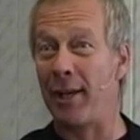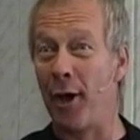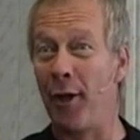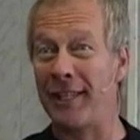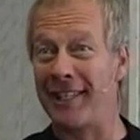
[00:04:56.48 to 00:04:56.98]
Think about
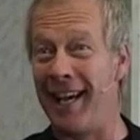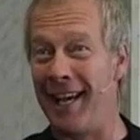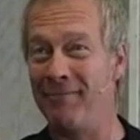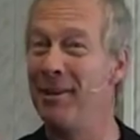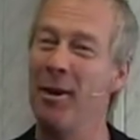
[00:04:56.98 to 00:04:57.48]
it all the
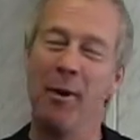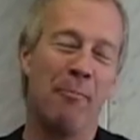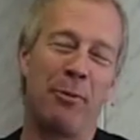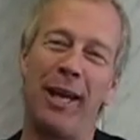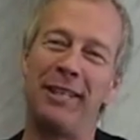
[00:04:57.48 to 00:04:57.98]
time.
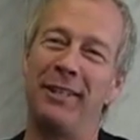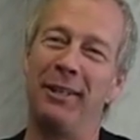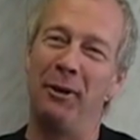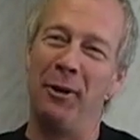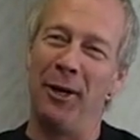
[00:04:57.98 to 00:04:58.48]
Praise
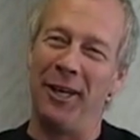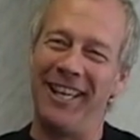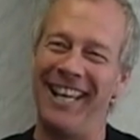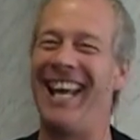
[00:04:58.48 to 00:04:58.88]
the Lord.